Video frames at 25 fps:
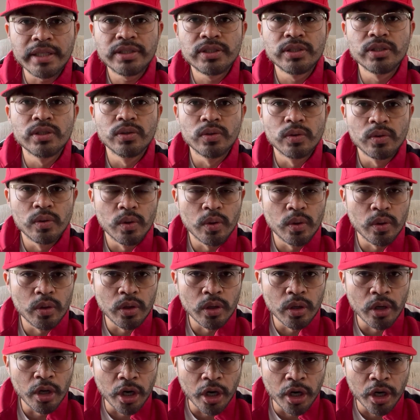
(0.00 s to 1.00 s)
to
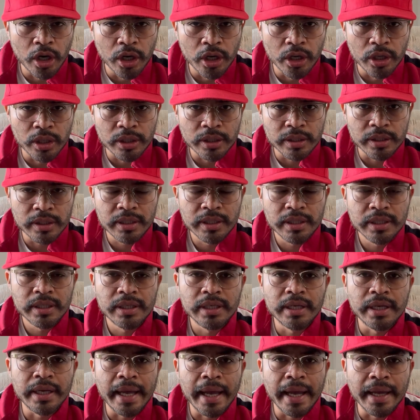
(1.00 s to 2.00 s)
learn
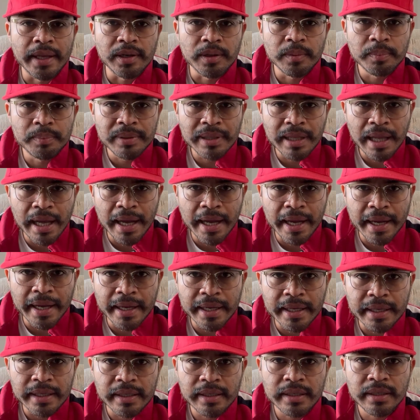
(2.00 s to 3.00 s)
and
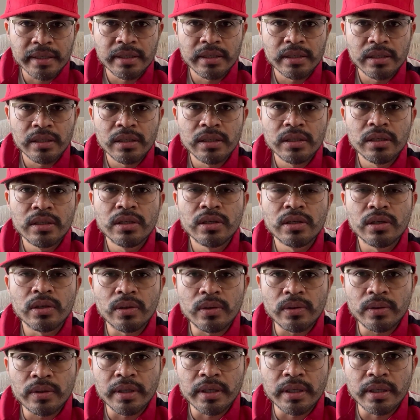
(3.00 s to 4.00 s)
apply.
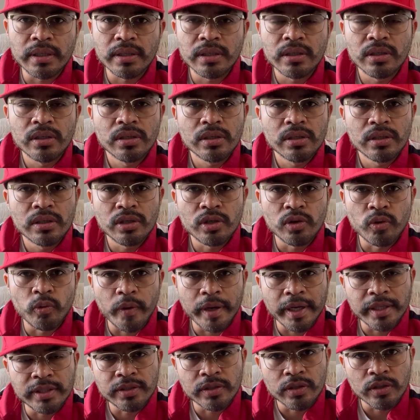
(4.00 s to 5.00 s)
Okay,
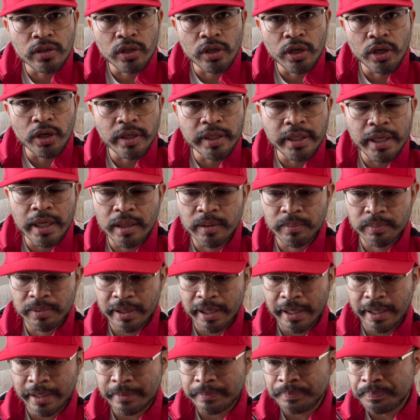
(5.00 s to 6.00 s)
ready to learn and
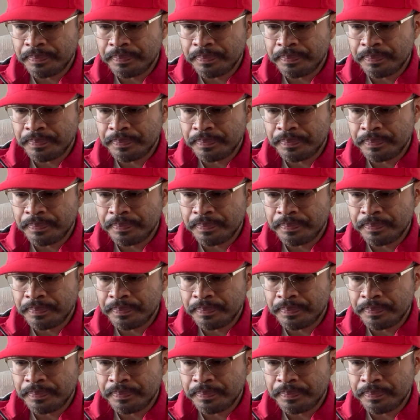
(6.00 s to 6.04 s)
apply.